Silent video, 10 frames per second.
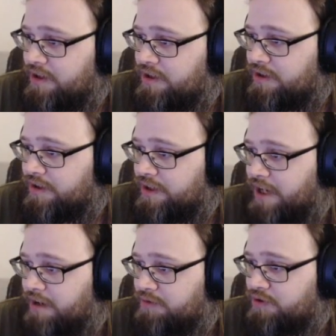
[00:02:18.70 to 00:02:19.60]
you can
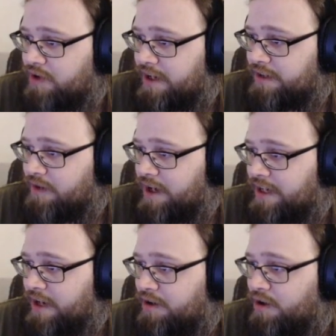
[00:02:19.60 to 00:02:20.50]
now try to
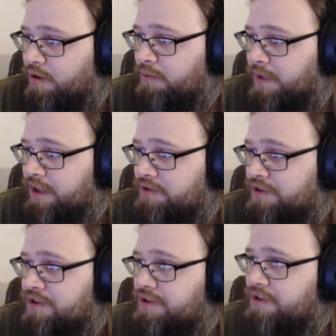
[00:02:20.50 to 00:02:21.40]
grind out a whole
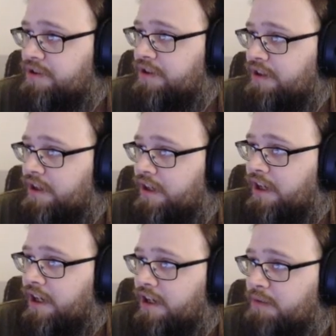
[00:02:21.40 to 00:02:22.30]
bunch.
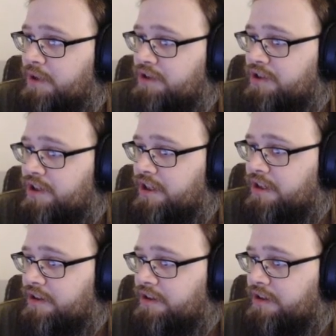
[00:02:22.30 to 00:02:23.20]
You get a bunch of
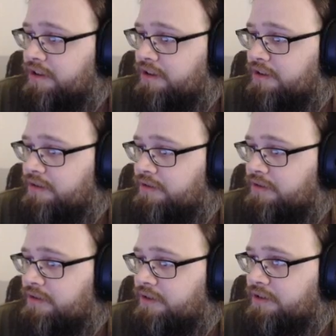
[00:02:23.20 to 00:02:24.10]
gear here.
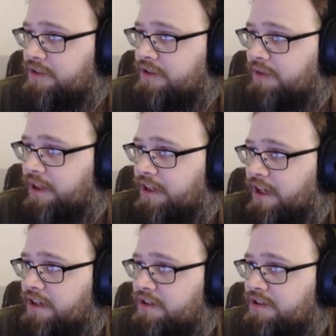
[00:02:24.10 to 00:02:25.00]
Let's see if I can
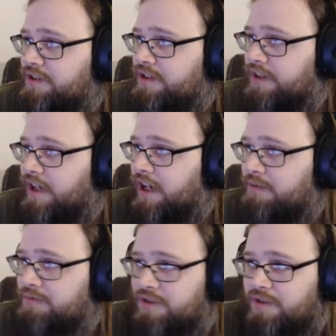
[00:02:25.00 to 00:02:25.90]
actually see the
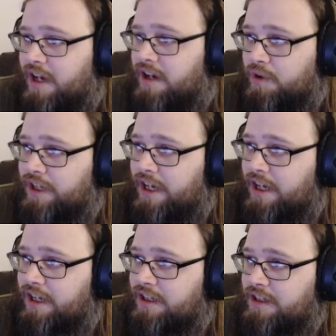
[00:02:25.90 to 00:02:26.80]
cap. So yeah,
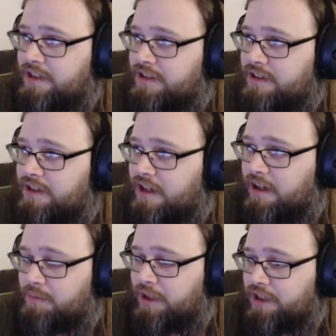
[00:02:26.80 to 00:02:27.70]
4K,
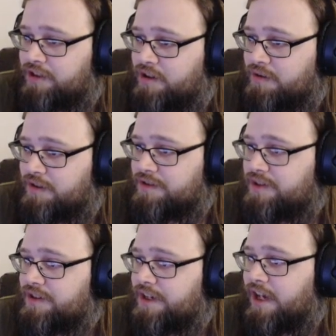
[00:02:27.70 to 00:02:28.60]
bloody tokens
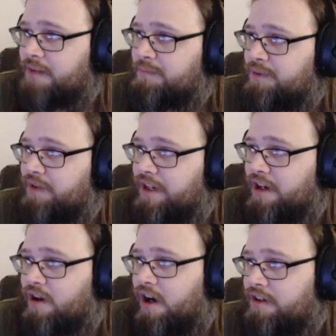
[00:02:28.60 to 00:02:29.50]
is the cap, and right
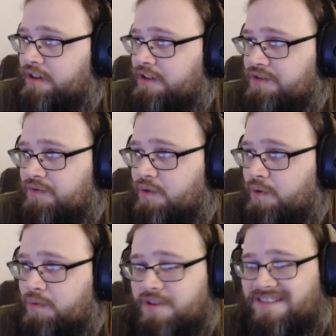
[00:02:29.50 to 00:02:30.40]
now honor is
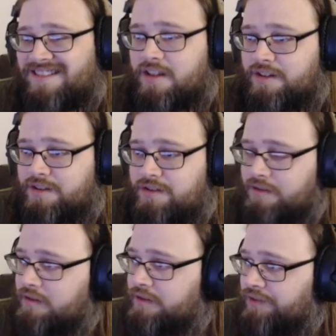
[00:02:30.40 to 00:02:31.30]
4.6.
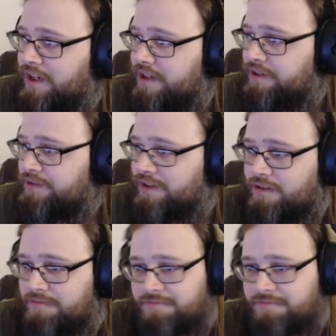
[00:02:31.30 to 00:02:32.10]
Okay, so